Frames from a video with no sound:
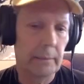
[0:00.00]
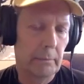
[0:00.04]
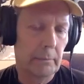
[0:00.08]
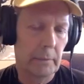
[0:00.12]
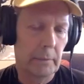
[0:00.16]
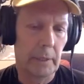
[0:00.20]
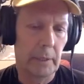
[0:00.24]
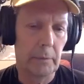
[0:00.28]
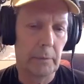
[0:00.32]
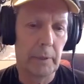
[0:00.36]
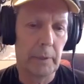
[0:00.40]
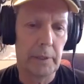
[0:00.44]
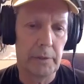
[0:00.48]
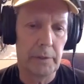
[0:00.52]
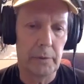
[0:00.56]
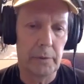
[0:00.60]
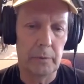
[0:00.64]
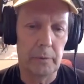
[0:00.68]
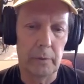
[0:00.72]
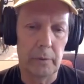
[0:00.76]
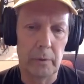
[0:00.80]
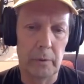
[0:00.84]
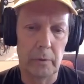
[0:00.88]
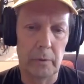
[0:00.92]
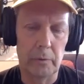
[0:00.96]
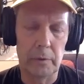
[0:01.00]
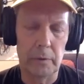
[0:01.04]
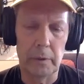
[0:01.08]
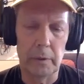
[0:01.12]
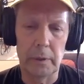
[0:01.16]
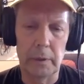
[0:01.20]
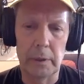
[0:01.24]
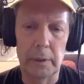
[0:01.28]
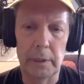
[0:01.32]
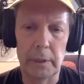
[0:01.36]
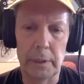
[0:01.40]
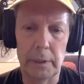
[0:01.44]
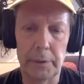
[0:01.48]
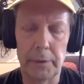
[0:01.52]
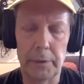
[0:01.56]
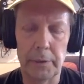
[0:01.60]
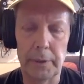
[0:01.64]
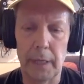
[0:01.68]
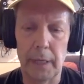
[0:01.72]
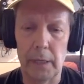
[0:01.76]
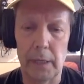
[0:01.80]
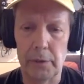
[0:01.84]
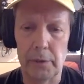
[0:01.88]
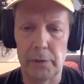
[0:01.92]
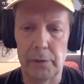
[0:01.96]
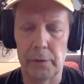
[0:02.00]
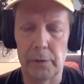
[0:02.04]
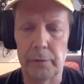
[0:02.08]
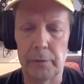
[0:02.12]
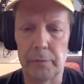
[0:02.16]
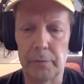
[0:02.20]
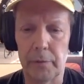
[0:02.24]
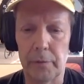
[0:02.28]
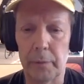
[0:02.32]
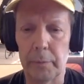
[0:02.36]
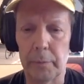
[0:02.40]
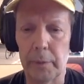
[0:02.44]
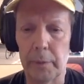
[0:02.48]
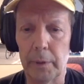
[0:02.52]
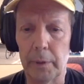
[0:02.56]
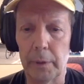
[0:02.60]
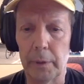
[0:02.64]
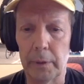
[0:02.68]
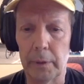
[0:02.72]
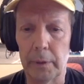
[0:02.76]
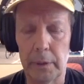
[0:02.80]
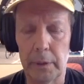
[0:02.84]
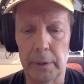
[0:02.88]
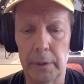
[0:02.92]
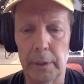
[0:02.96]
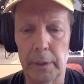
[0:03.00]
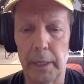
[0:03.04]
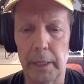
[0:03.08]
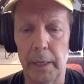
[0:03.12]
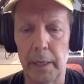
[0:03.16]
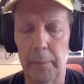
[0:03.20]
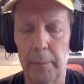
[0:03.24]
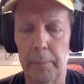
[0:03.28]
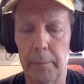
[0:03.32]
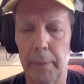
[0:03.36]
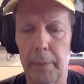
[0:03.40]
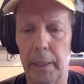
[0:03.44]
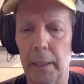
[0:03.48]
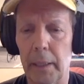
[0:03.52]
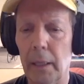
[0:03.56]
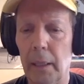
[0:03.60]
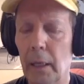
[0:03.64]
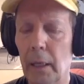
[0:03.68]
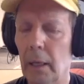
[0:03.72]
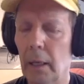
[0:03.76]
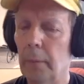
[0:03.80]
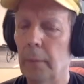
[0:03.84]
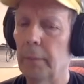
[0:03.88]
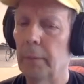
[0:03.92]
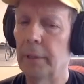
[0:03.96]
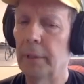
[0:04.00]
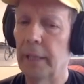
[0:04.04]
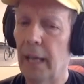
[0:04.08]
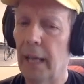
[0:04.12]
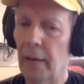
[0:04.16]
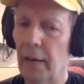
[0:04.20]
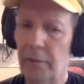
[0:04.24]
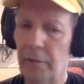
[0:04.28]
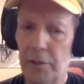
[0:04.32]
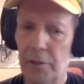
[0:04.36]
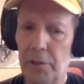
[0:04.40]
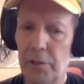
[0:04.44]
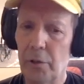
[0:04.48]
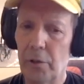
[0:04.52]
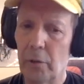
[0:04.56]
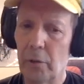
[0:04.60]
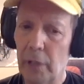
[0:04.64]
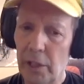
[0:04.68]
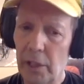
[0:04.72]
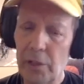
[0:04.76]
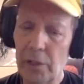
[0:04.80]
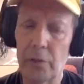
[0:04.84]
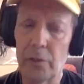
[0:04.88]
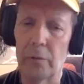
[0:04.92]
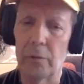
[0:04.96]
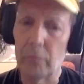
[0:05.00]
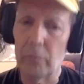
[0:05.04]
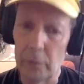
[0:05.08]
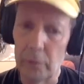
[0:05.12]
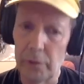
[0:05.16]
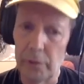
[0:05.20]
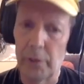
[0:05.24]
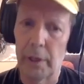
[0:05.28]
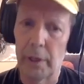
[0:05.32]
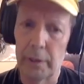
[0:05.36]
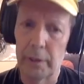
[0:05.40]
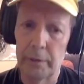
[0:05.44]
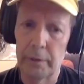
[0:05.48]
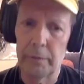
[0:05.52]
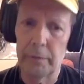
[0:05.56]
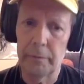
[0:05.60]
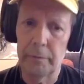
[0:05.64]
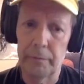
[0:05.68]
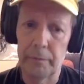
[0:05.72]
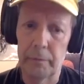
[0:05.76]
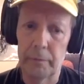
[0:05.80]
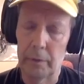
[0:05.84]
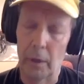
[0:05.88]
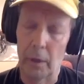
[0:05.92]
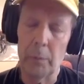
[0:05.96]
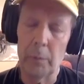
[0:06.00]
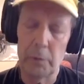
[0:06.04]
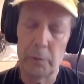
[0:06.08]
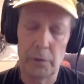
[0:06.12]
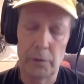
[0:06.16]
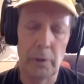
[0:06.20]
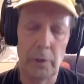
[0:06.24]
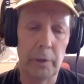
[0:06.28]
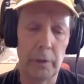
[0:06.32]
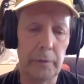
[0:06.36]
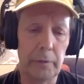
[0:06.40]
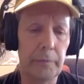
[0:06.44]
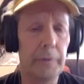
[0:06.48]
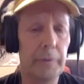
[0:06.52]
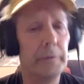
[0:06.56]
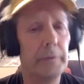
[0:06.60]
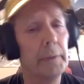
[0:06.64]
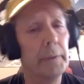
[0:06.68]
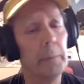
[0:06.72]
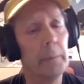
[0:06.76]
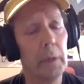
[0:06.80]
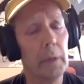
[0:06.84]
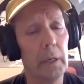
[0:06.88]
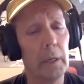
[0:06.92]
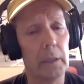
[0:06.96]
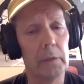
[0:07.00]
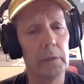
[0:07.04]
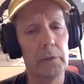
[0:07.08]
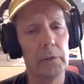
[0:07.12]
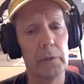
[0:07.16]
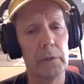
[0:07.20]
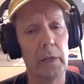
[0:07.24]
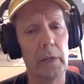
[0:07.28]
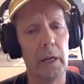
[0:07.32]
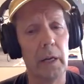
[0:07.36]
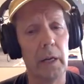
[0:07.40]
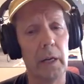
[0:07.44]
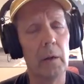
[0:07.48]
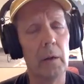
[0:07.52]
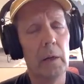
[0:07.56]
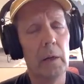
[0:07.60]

they raised over 100,000 from the campaign. Great. But the average donation was almost $150. Now,